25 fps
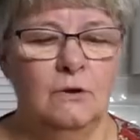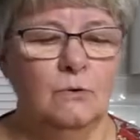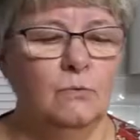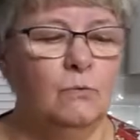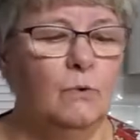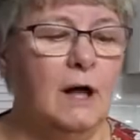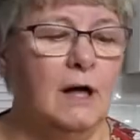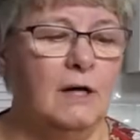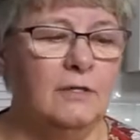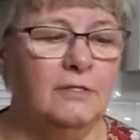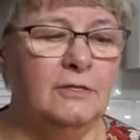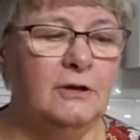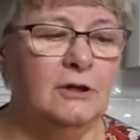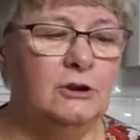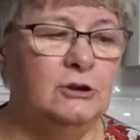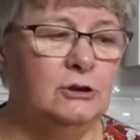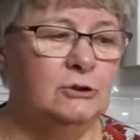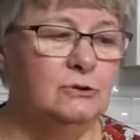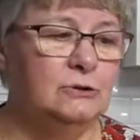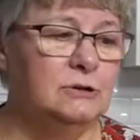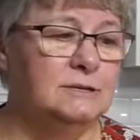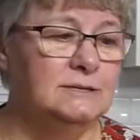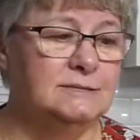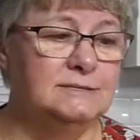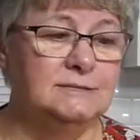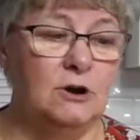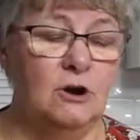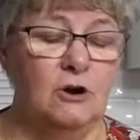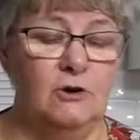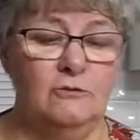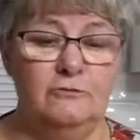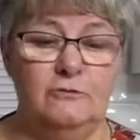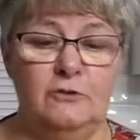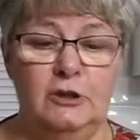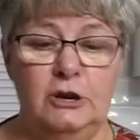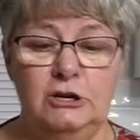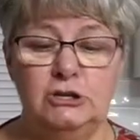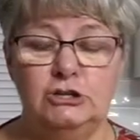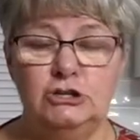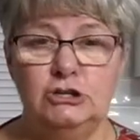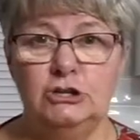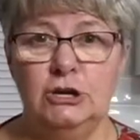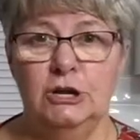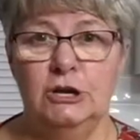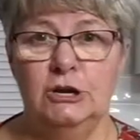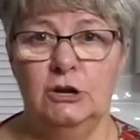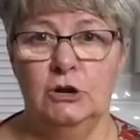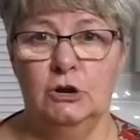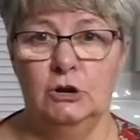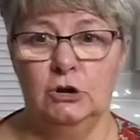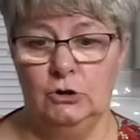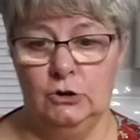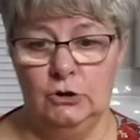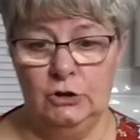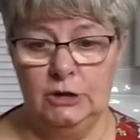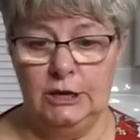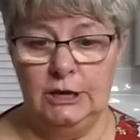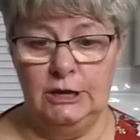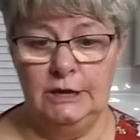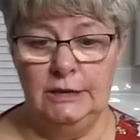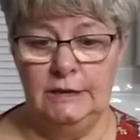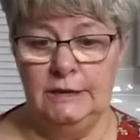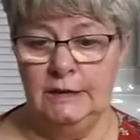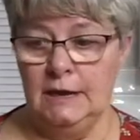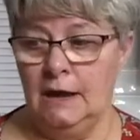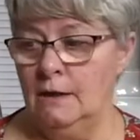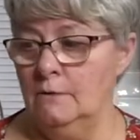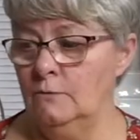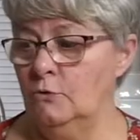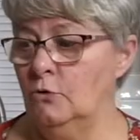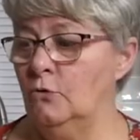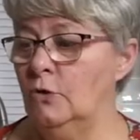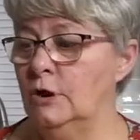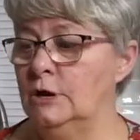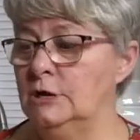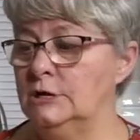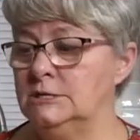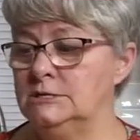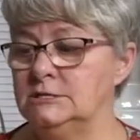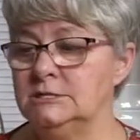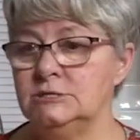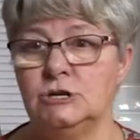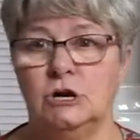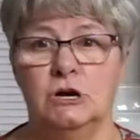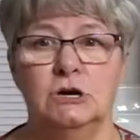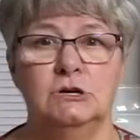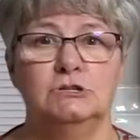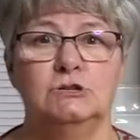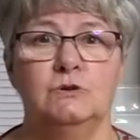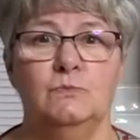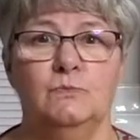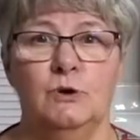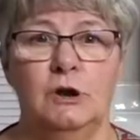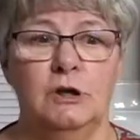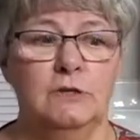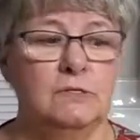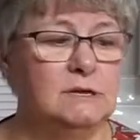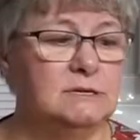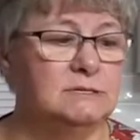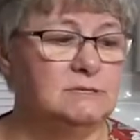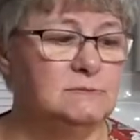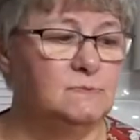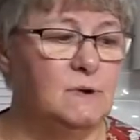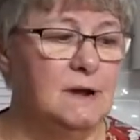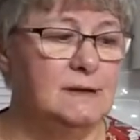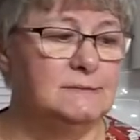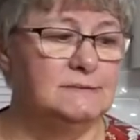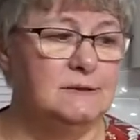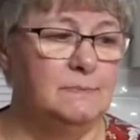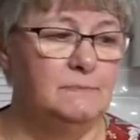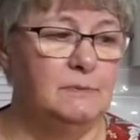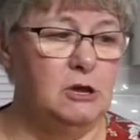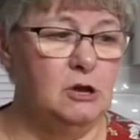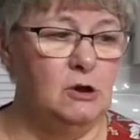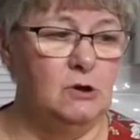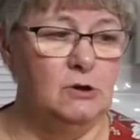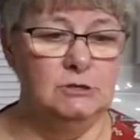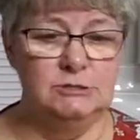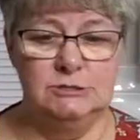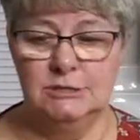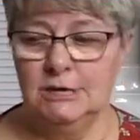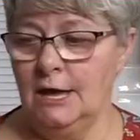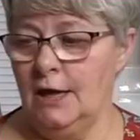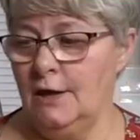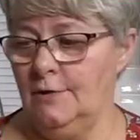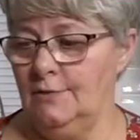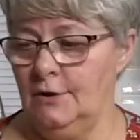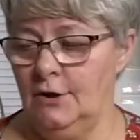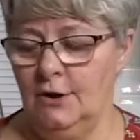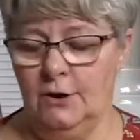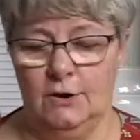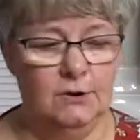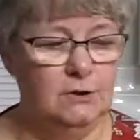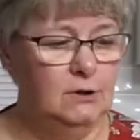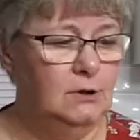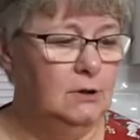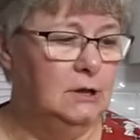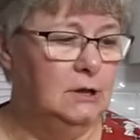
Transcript: While the noodles are finishing cooking, I'm going to start to bring this recipe all together.